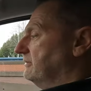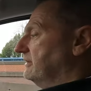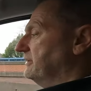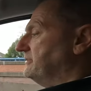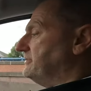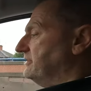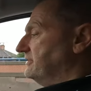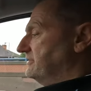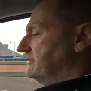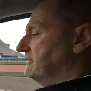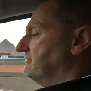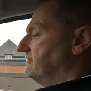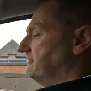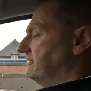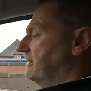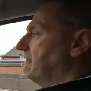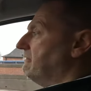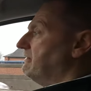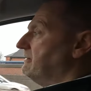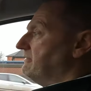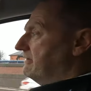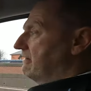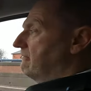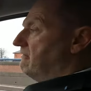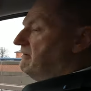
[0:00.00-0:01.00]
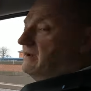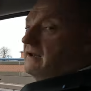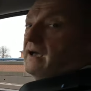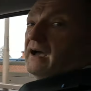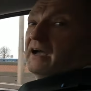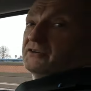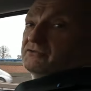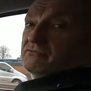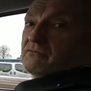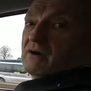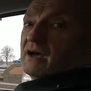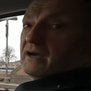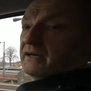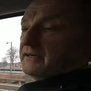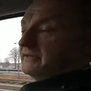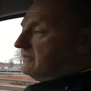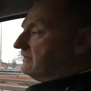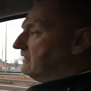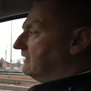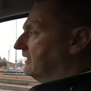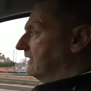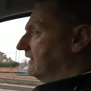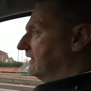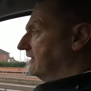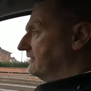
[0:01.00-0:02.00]
This is a very, very nice ride,
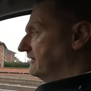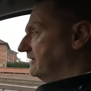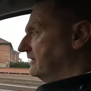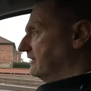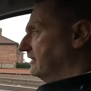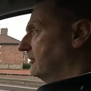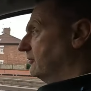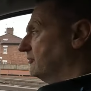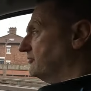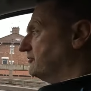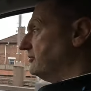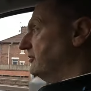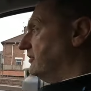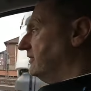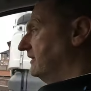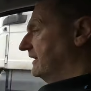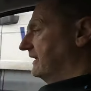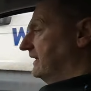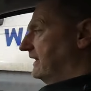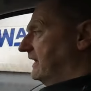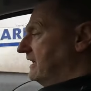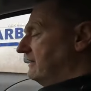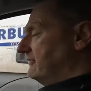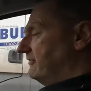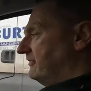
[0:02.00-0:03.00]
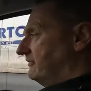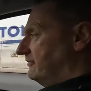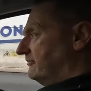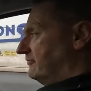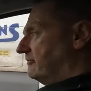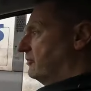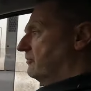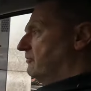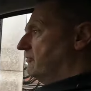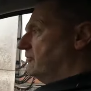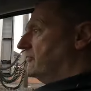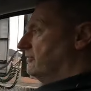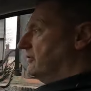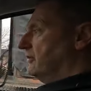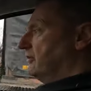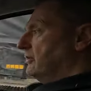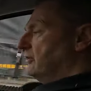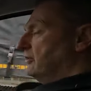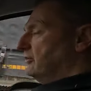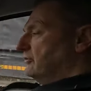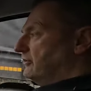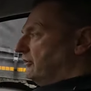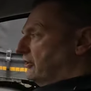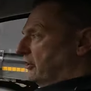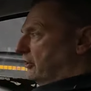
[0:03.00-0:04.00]
and I think you know certainly even from
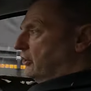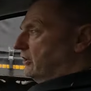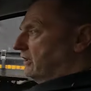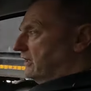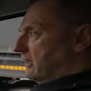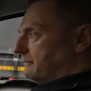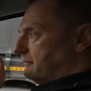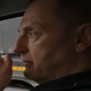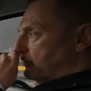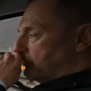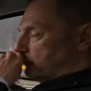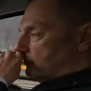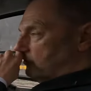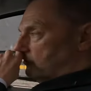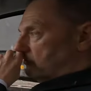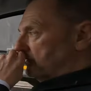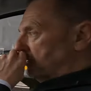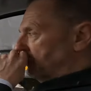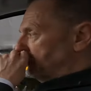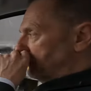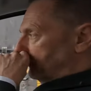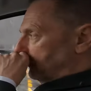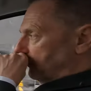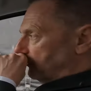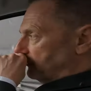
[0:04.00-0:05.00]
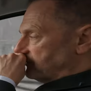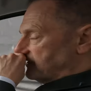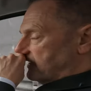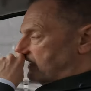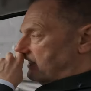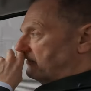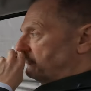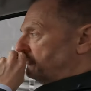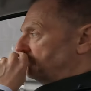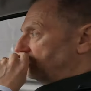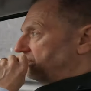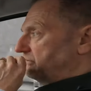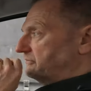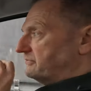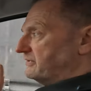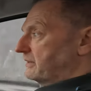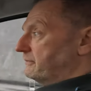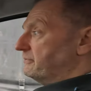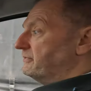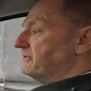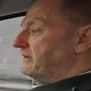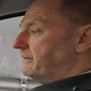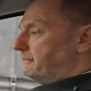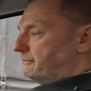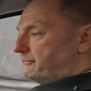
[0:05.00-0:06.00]
the earlier model that we looked at for that
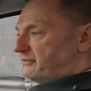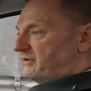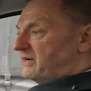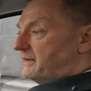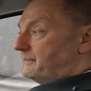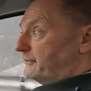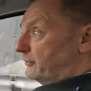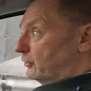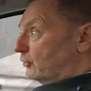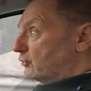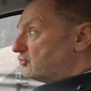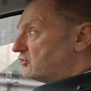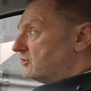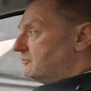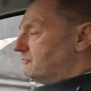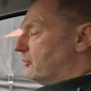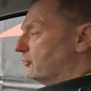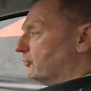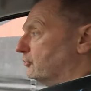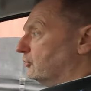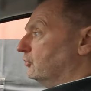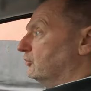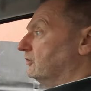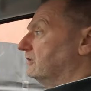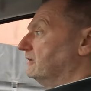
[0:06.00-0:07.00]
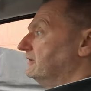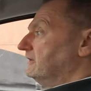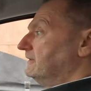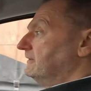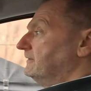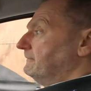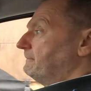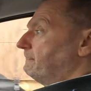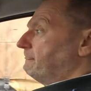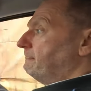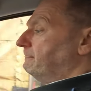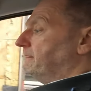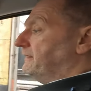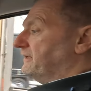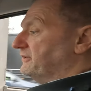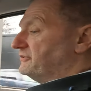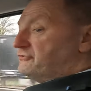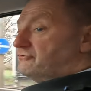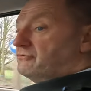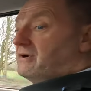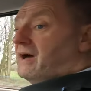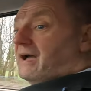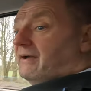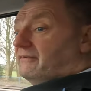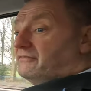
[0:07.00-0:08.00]
pre-production model, this
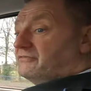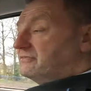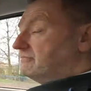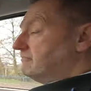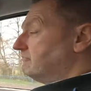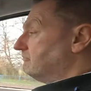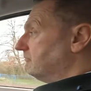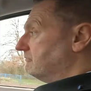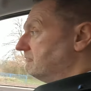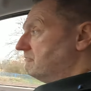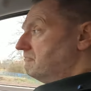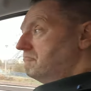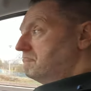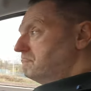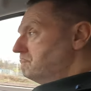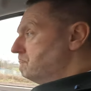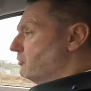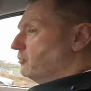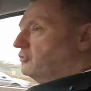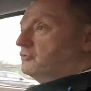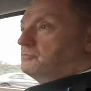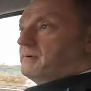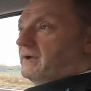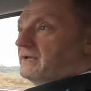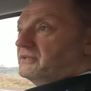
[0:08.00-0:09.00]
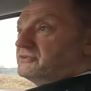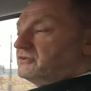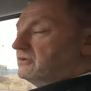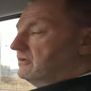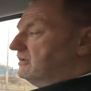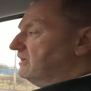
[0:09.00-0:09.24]
drives much better.